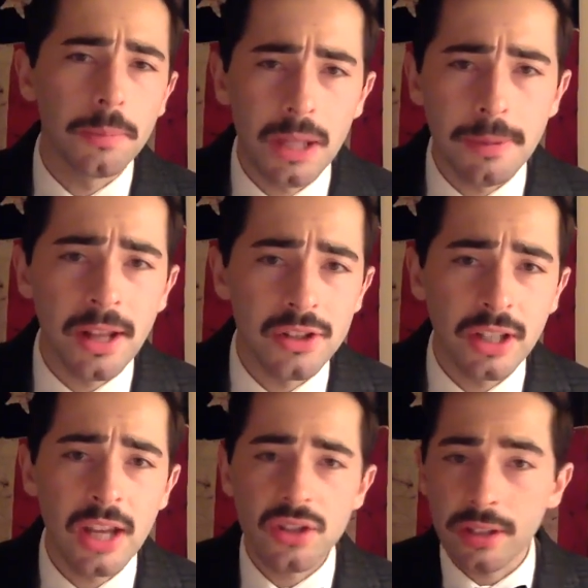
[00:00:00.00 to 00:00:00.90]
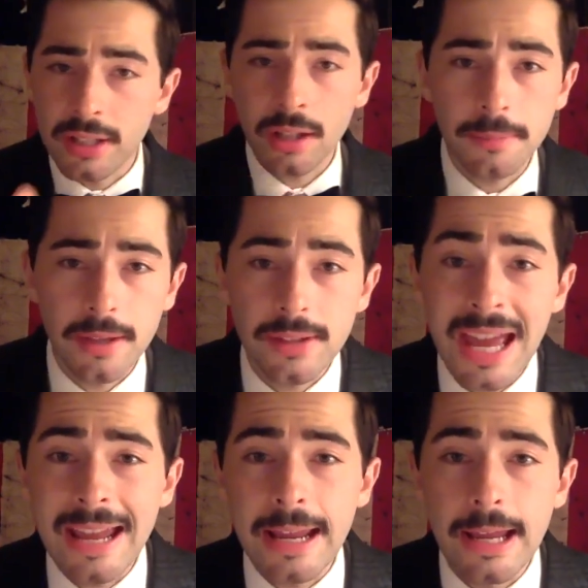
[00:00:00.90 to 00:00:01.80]
complain about education, I tell them this:
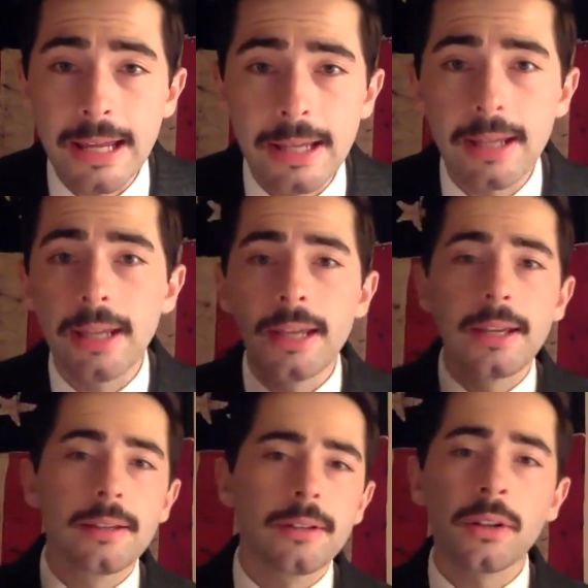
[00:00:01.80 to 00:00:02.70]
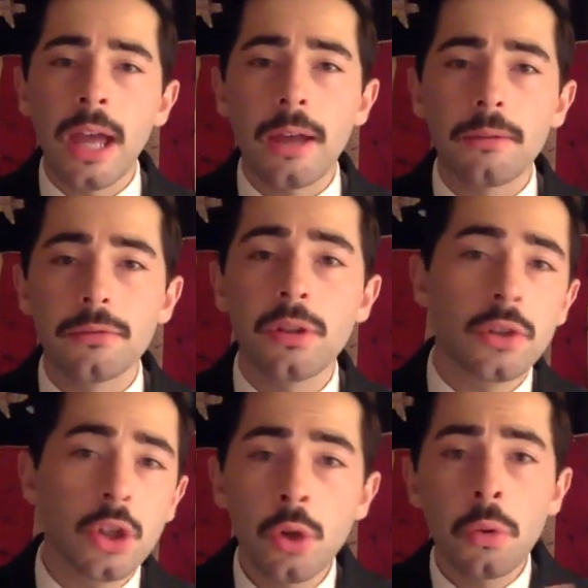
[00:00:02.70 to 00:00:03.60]
Hey, okay, so
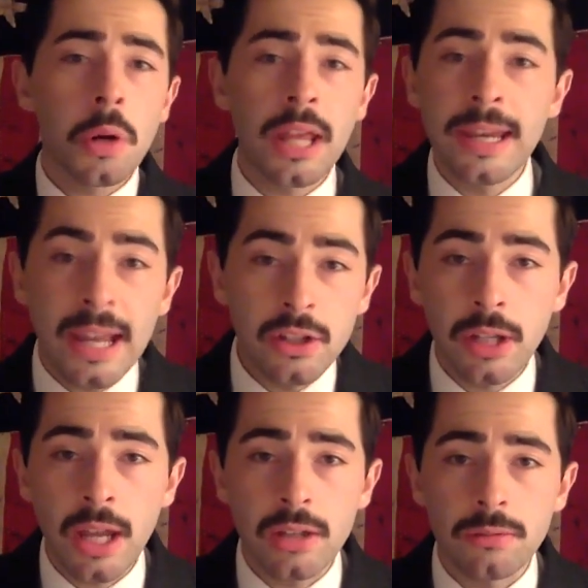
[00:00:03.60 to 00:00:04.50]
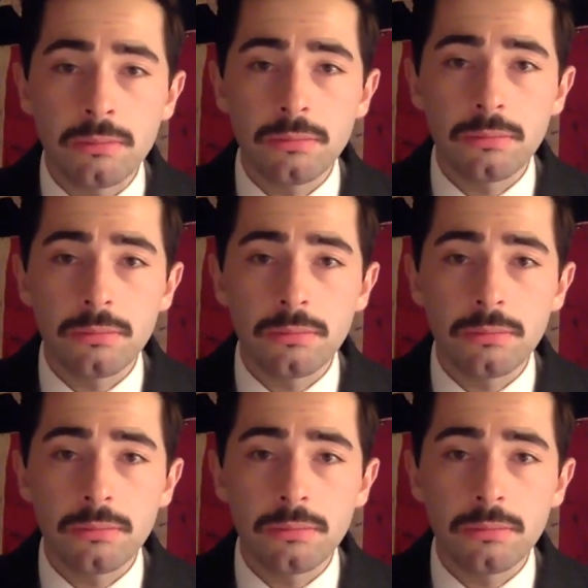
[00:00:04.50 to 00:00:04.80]
you don't want any education